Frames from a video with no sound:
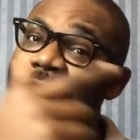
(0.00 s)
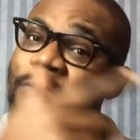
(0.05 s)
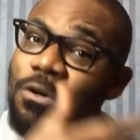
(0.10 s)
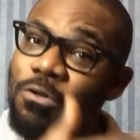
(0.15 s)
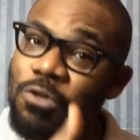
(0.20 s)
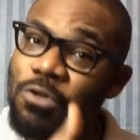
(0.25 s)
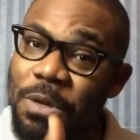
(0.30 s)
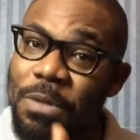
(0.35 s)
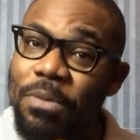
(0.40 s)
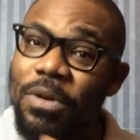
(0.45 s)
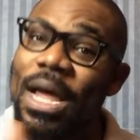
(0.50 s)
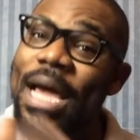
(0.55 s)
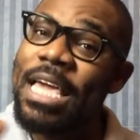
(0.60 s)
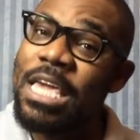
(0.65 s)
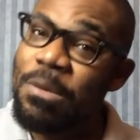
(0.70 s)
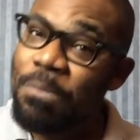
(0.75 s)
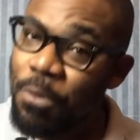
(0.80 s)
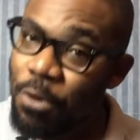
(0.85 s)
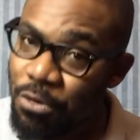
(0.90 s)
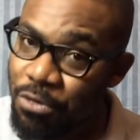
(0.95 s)
of those people are
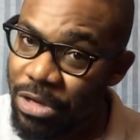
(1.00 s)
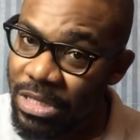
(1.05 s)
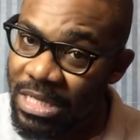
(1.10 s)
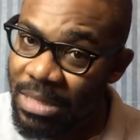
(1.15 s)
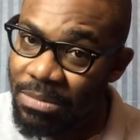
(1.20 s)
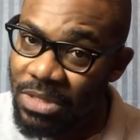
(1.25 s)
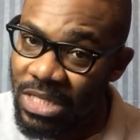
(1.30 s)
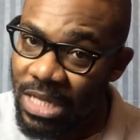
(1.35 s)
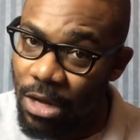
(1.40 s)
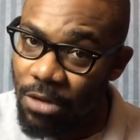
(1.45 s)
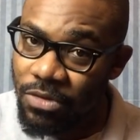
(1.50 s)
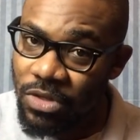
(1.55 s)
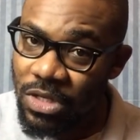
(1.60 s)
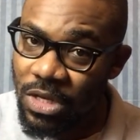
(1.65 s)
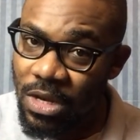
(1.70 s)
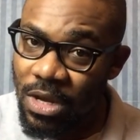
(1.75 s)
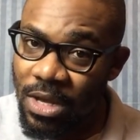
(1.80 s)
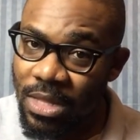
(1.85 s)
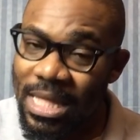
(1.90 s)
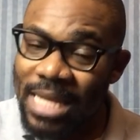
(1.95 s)
hypocrite themselves.
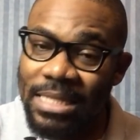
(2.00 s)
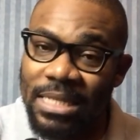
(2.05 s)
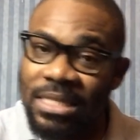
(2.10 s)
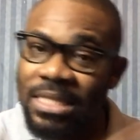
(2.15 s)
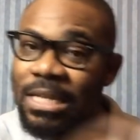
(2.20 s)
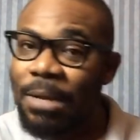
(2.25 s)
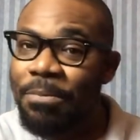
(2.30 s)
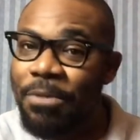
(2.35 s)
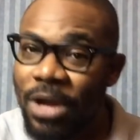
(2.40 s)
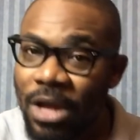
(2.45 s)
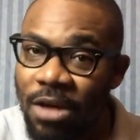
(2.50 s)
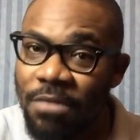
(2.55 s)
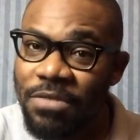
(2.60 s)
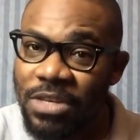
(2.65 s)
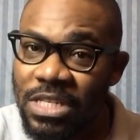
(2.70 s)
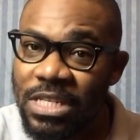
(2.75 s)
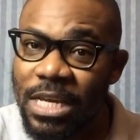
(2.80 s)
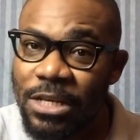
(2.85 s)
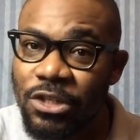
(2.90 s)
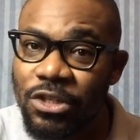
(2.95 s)
That's a separate
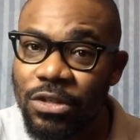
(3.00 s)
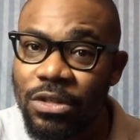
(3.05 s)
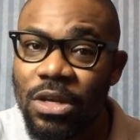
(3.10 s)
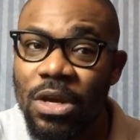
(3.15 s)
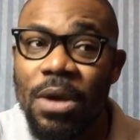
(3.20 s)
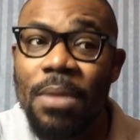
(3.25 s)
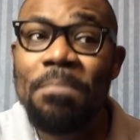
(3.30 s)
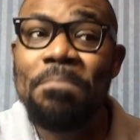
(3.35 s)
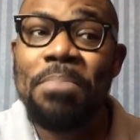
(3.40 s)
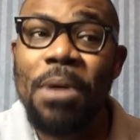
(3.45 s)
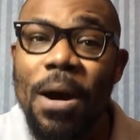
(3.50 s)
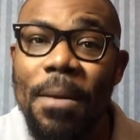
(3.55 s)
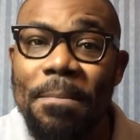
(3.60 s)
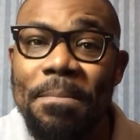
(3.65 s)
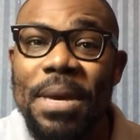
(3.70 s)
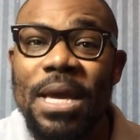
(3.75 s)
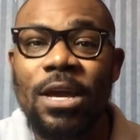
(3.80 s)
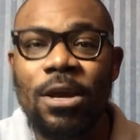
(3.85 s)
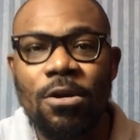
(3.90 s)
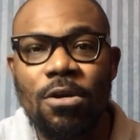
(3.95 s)
conversation. But
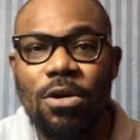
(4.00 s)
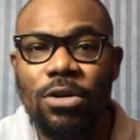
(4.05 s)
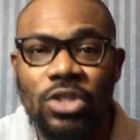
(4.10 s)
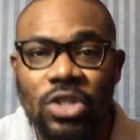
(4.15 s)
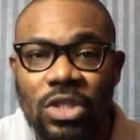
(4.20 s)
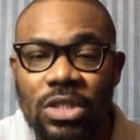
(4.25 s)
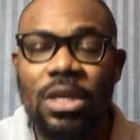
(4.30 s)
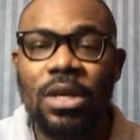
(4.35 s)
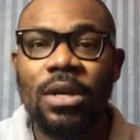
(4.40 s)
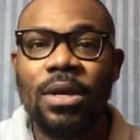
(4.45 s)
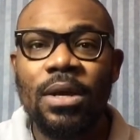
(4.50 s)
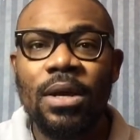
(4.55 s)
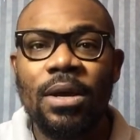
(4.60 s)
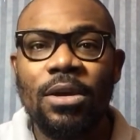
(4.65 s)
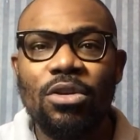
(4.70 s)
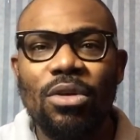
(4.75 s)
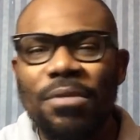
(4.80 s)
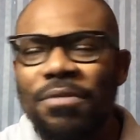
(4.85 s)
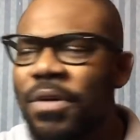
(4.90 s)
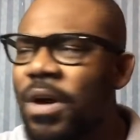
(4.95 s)
because
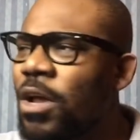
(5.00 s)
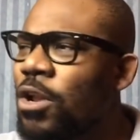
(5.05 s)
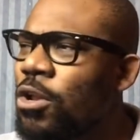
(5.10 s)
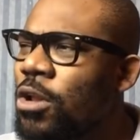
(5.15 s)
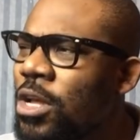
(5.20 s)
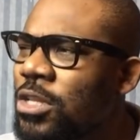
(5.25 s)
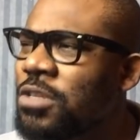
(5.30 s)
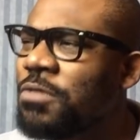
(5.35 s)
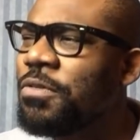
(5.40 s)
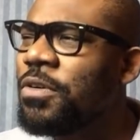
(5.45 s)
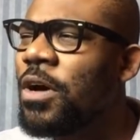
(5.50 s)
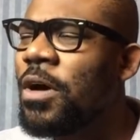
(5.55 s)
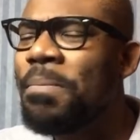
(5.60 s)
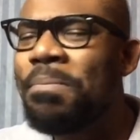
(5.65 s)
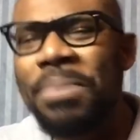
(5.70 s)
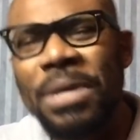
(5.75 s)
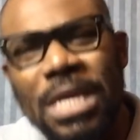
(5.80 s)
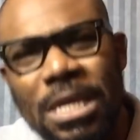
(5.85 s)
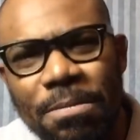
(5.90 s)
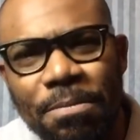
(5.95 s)
you have a lot of our
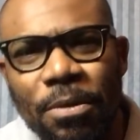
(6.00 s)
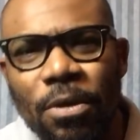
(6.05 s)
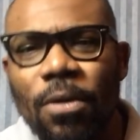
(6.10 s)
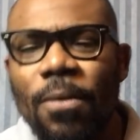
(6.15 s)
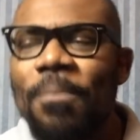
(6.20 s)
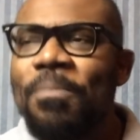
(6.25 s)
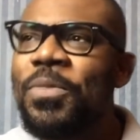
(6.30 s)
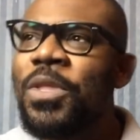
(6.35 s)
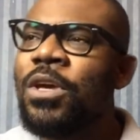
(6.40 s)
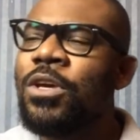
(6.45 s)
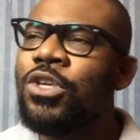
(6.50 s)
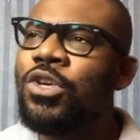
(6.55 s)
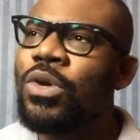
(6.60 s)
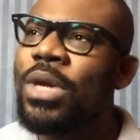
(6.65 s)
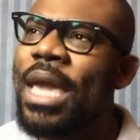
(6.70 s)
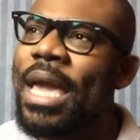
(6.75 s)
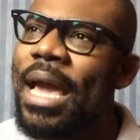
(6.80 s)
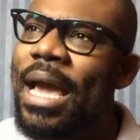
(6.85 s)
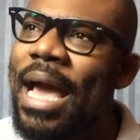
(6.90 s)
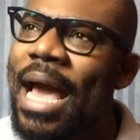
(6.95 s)
people, you
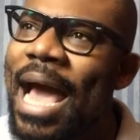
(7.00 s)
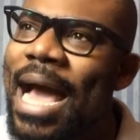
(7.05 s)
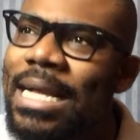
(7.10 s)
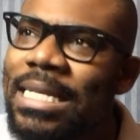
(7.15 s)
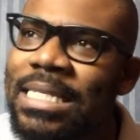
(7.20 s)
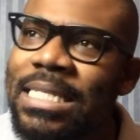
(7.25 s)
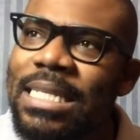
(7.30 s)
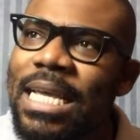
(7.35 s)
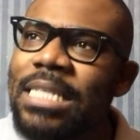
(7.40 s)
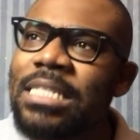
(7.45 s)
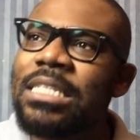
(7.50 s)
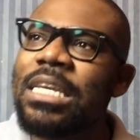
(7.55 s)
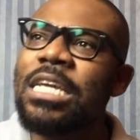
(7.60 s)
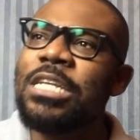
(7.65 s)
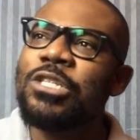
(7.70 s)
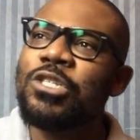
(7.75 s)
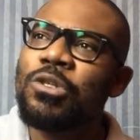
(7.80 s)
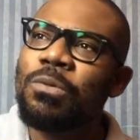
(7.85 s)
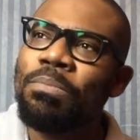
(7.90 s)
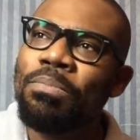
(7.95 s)
get access
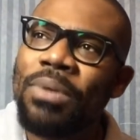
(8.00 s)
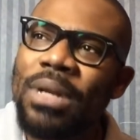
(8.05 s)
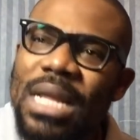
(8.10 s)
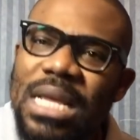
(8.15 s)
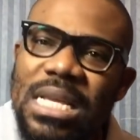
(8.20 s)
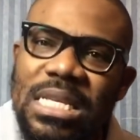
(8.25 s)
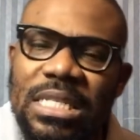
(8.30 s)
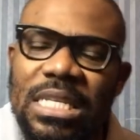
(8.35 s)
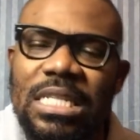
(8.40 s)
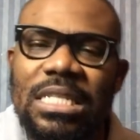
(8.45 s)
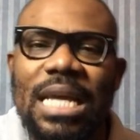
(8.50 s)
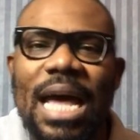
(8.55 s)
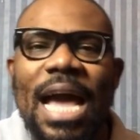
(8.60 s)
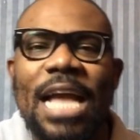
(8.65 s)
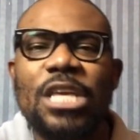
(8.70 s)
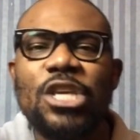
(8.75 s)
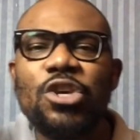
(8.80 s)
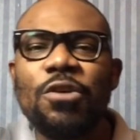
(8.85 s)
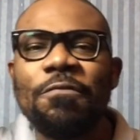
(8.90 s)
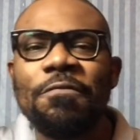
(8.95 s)
into places
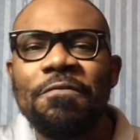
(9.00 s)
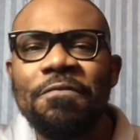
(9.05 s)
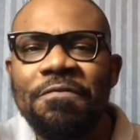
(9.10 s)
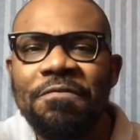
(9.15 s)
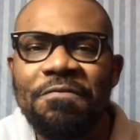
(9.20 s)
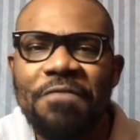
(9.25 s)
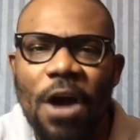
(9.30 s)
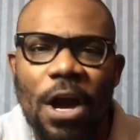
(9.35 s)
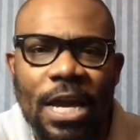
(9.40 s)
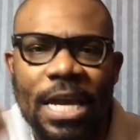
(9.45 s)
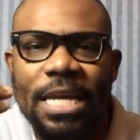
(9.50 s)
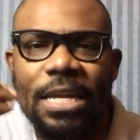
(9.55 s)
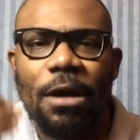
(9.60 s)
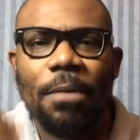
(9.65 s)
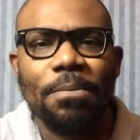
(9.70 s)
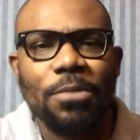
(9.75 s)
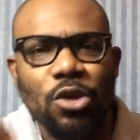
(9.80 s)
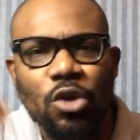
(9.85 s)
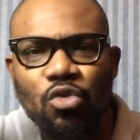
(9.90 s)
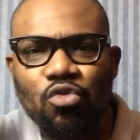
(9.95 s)
and you fuck it
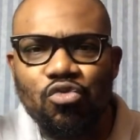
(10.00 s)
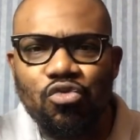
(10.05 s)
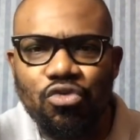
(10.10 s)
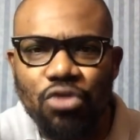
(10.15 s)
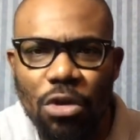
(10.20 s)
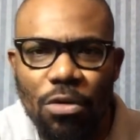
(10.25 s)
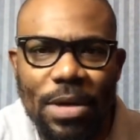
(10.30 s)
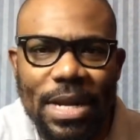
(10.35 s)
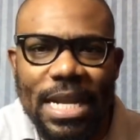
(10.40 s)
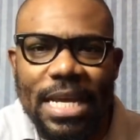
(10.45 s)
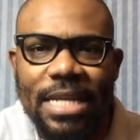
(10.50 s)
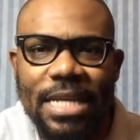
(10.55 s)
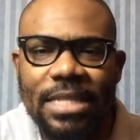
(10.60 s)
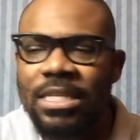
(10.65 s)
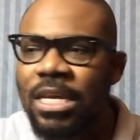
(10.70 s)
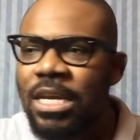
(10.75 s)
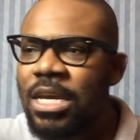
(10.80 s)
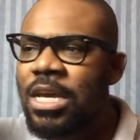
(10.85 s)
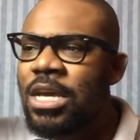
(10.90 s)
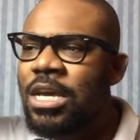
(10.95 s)
up. You ruin it.
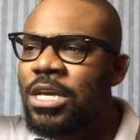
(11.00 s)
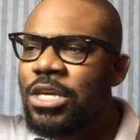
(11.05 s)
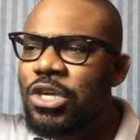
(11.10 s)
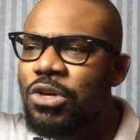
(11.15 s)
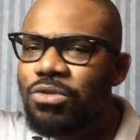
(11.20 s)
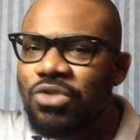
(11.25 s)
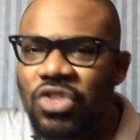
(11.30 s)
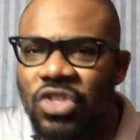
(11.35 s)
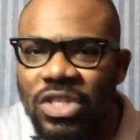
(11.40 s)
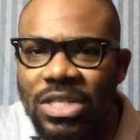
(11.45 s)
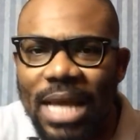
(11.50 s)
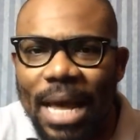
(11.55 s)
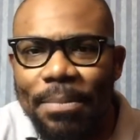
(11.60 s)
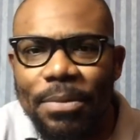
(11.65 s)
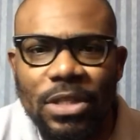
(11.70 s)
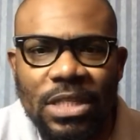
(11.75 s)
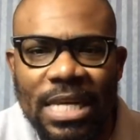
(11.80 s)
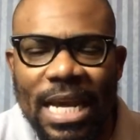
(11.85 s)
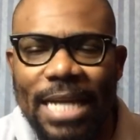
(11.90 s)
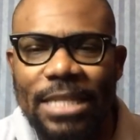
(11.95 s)
You
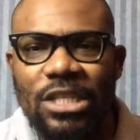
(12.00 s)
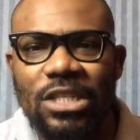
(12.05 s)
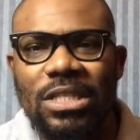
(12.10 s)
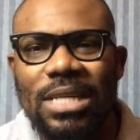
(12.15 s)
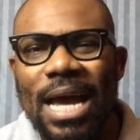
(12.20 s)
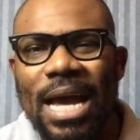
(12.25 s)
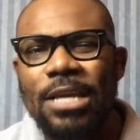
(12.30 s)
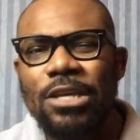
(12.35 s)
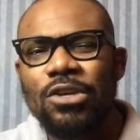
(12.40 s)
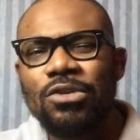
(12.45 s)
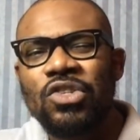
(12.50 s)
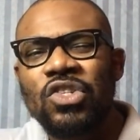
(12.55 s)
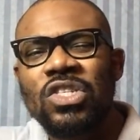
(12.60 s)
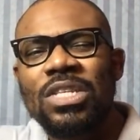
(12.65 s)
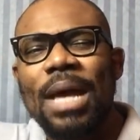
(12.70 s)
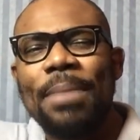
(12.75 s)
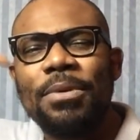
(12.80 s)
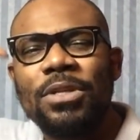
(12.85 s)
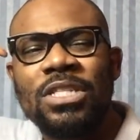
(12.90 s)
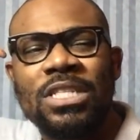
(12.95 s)
sabotage it. And you
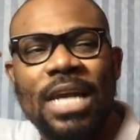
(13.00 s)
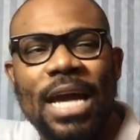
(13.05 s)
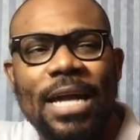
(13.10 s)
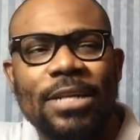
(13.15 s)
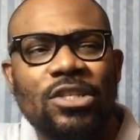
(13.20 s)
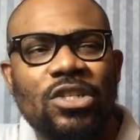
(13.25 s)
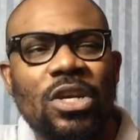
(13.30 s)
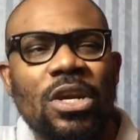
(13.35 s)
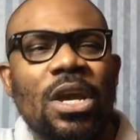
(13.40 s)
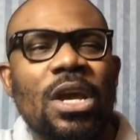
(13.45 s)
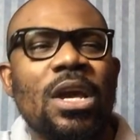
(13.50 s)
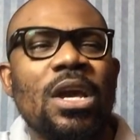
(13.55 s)
sabotage